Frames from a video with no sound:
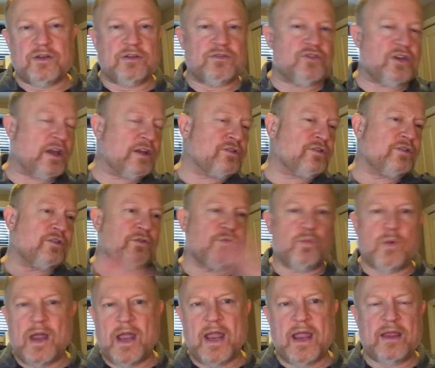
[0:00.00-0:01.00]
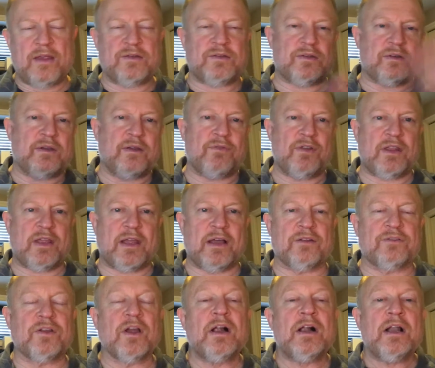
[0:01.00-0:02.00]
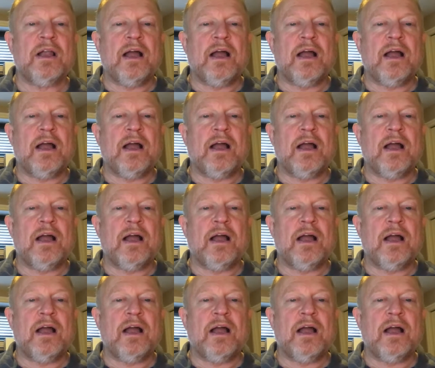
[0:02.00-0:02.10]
He changed his ways and everything else.